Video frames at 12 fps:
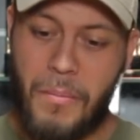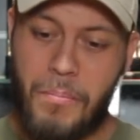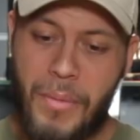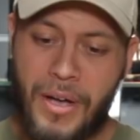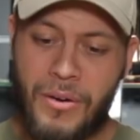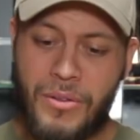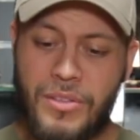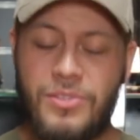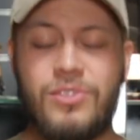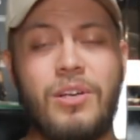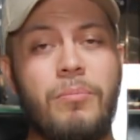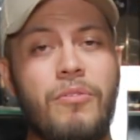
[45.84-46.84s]
better than
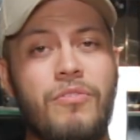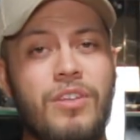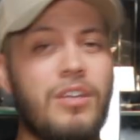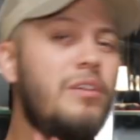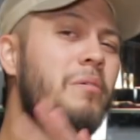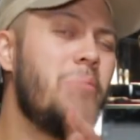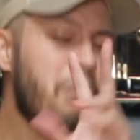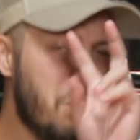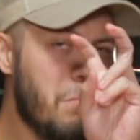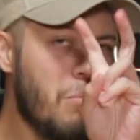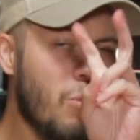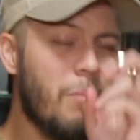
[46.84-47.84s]
some of the
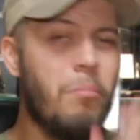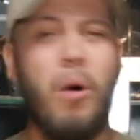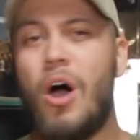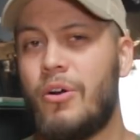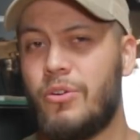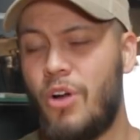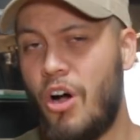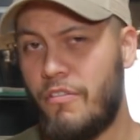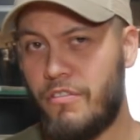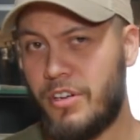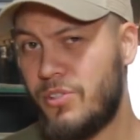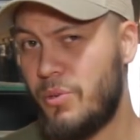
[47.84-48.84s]
more modern
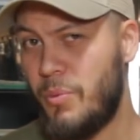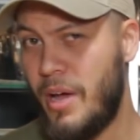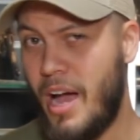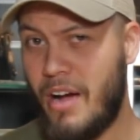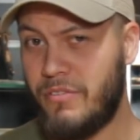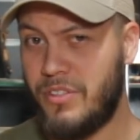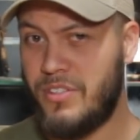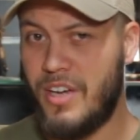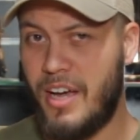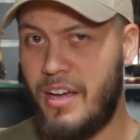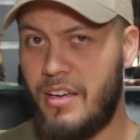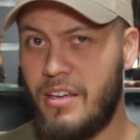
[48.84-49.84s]
offerings that we have
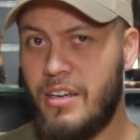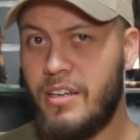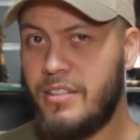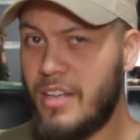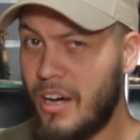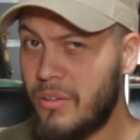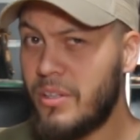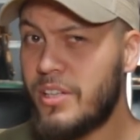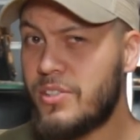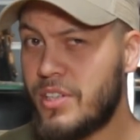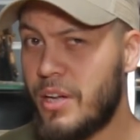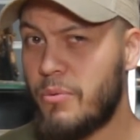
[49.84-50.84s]
today. Now,
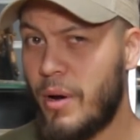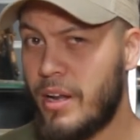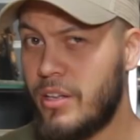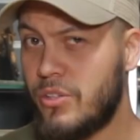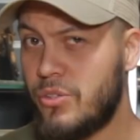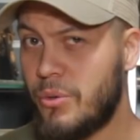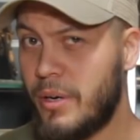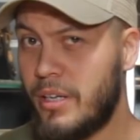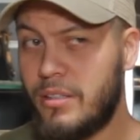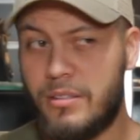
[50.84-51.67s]
let's get right into it.